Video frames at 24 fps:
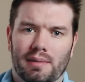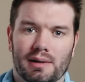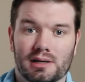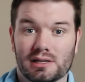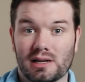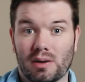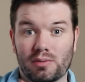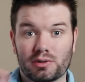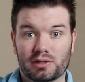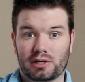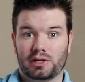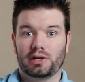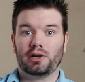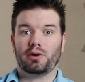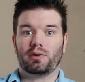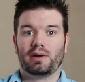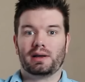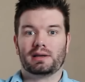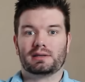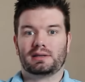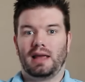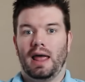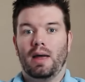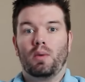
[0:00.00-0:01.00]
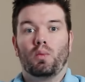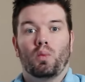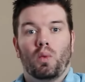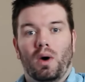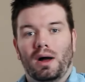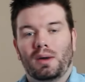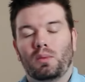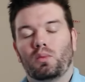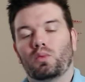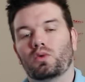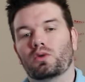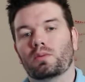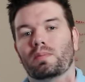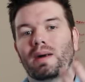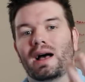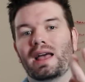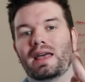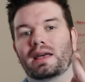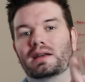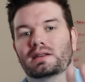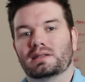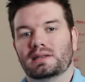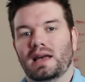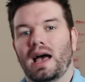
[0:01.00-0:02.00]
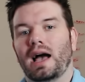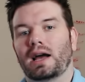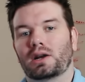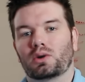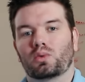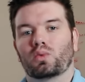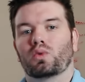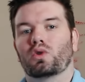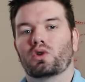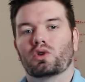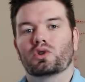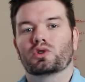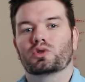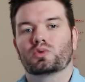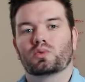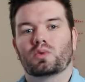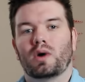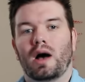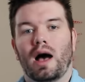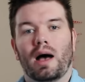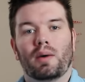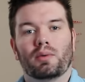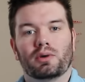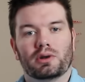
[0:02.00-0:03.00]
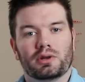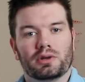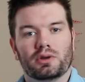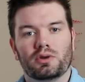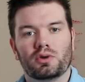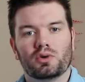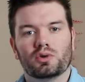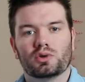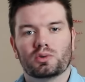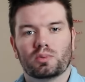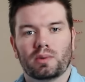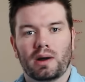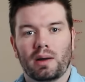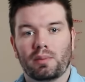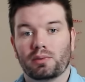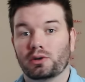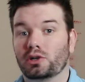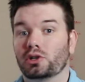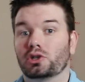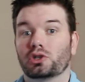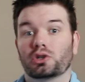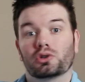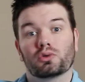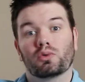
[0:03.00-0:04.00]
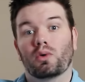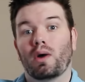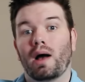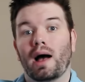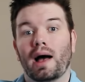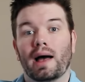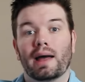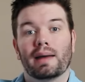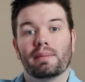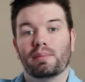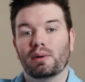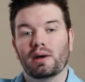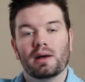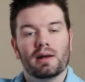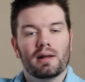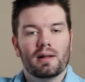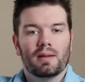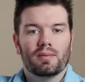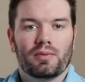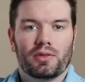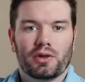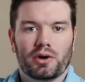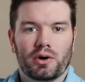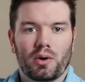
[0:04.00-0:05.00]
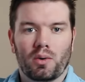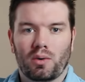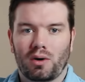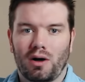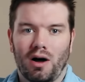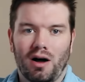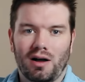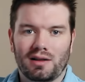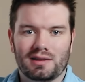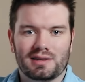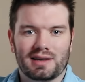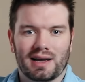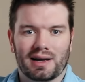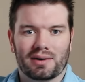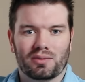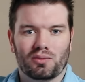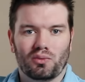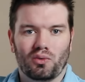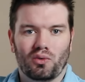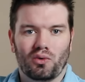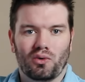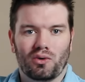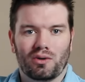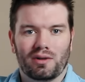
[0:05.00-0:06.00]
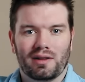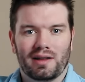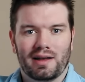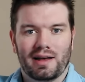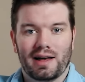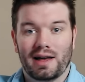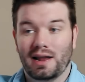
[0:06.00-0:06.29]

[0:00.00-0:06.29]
Because I was curious, hey, what were my exact words I would use when I would describe the no contact rule?